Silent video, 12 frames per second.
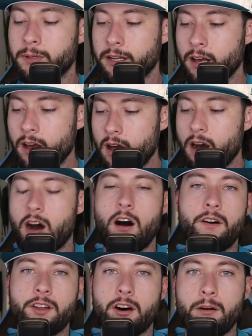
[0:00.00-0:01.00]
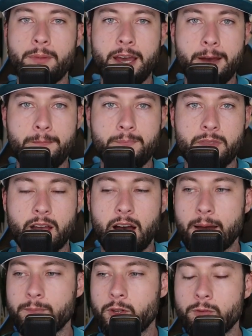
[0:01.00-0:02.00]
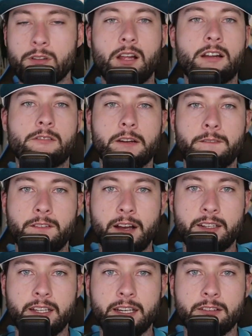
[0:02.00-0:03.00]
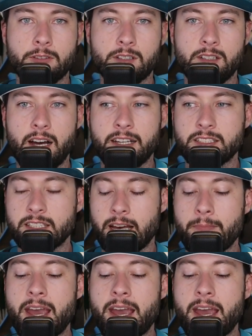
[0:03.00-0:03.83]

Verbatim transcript: But all in all, man, I'm doing a lot of reflecting and realizing that,